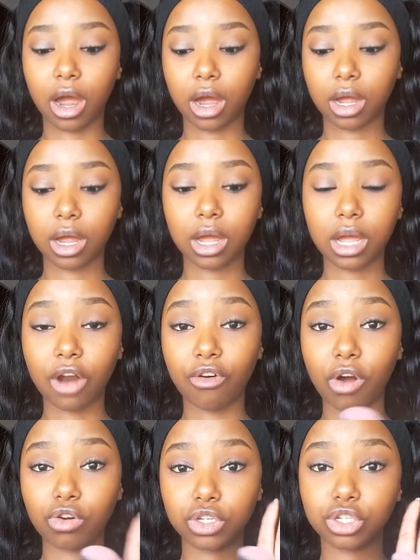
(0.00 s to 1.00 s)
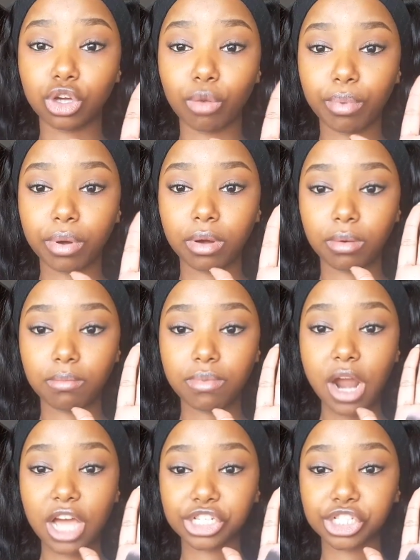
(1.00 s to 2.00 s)
a round top
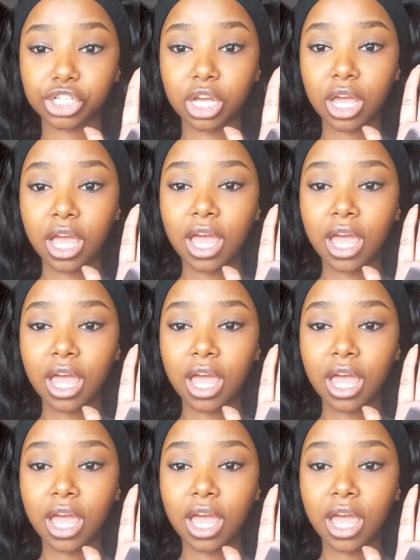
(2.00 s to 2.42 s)
brush.